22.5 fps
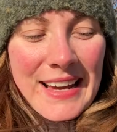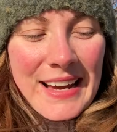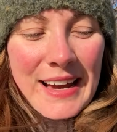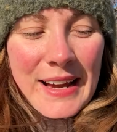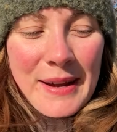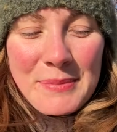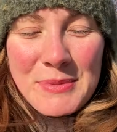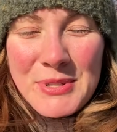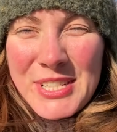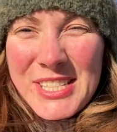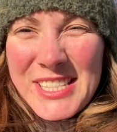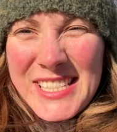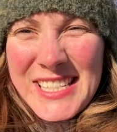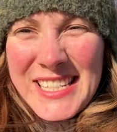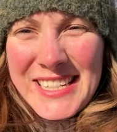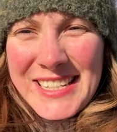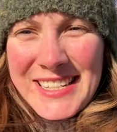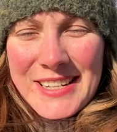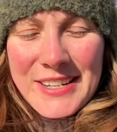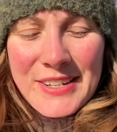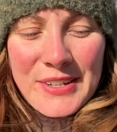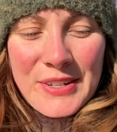I'm just
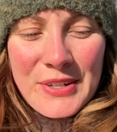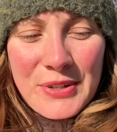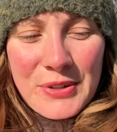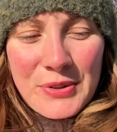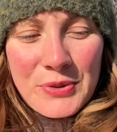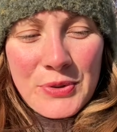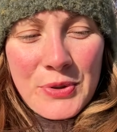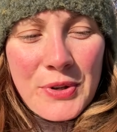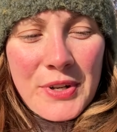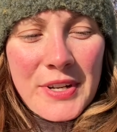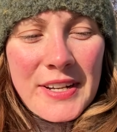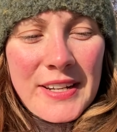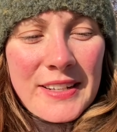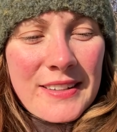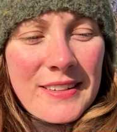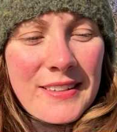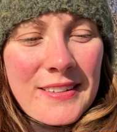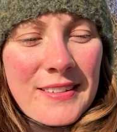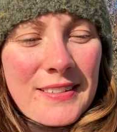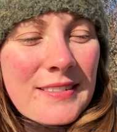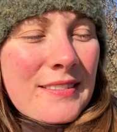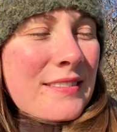sitting here in Nytorget.
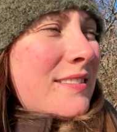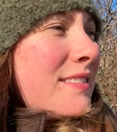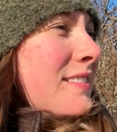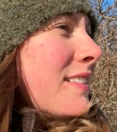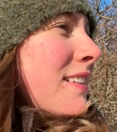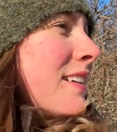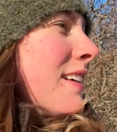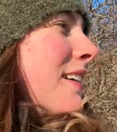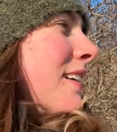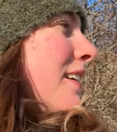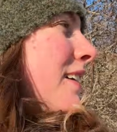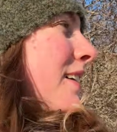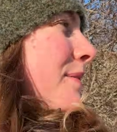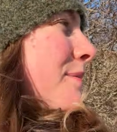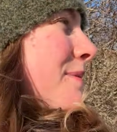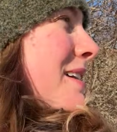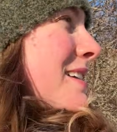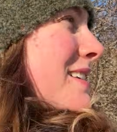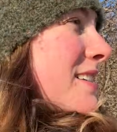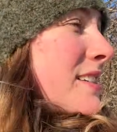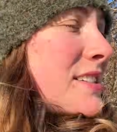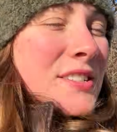
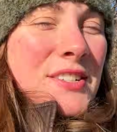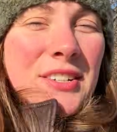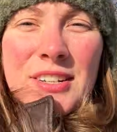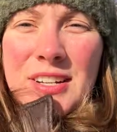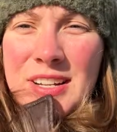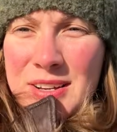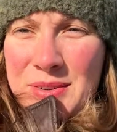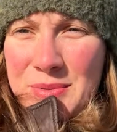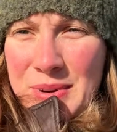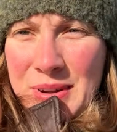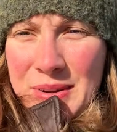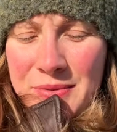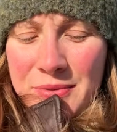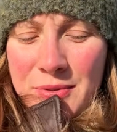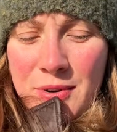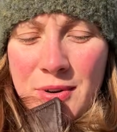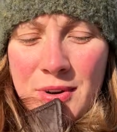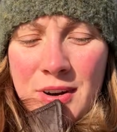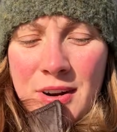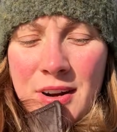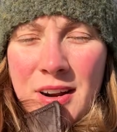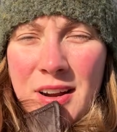My sister and I went
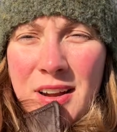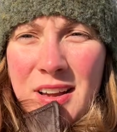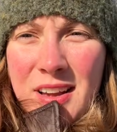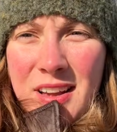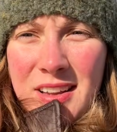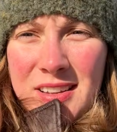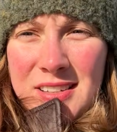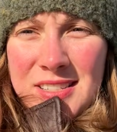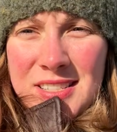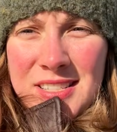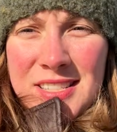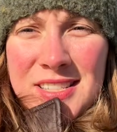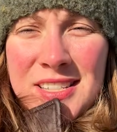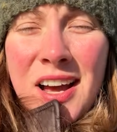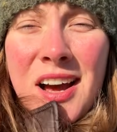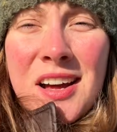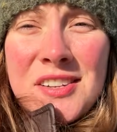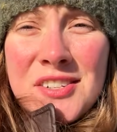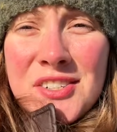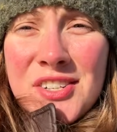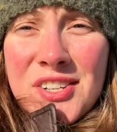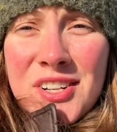for
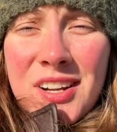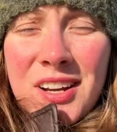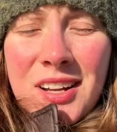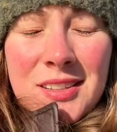such a